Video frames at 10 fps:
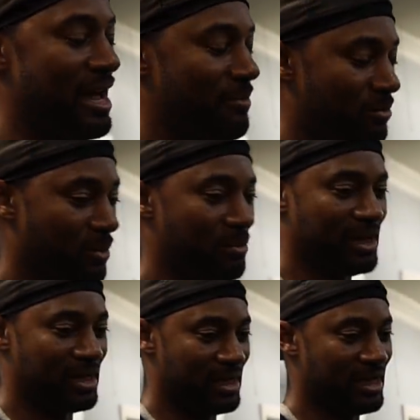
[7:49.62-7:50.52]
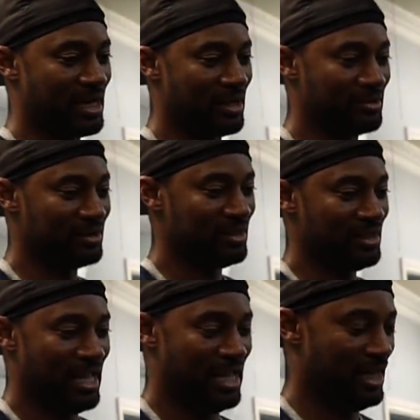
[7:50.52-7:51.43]
lot more mobility in it now.
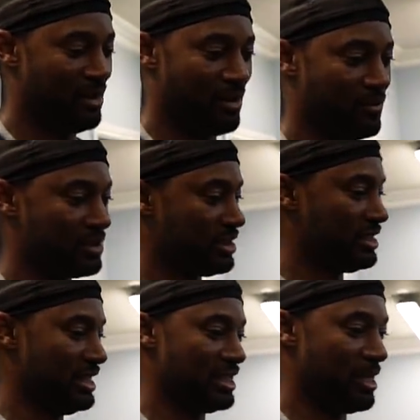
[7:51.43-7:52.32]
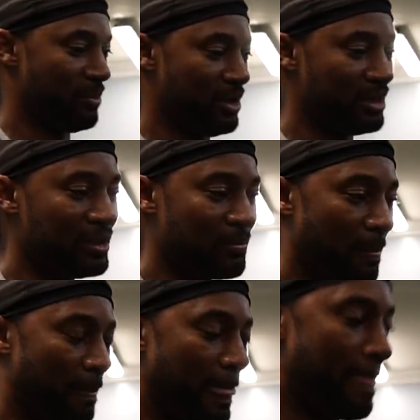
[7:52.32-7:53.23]
It literally was just seizing up on you. What
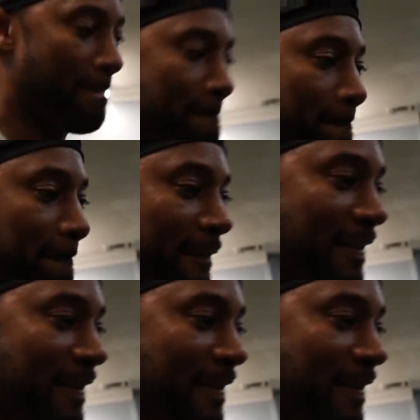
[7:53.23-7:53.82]
did you do to me?